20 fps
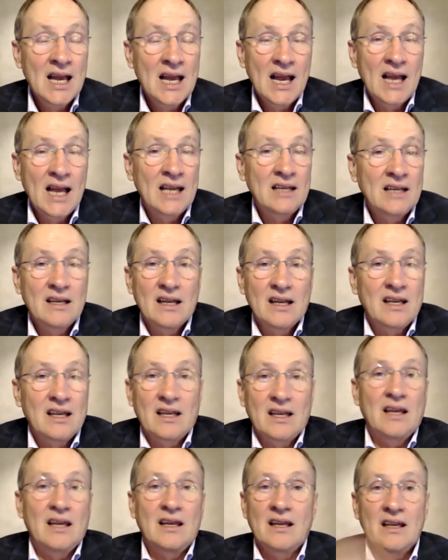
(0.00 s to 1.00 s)
And
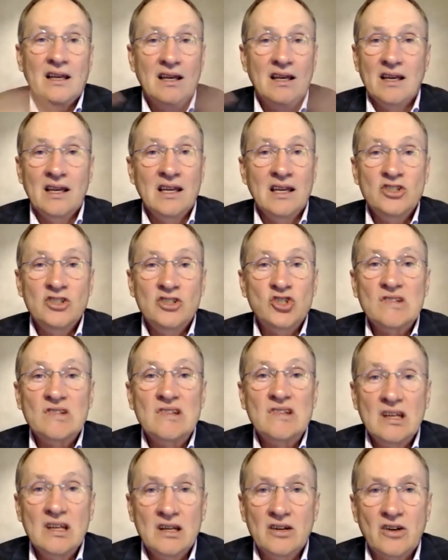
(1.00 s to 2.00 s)
he just
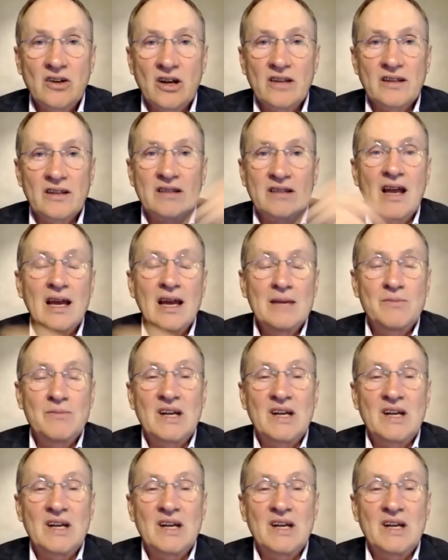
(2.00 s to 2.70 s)
did it all the time.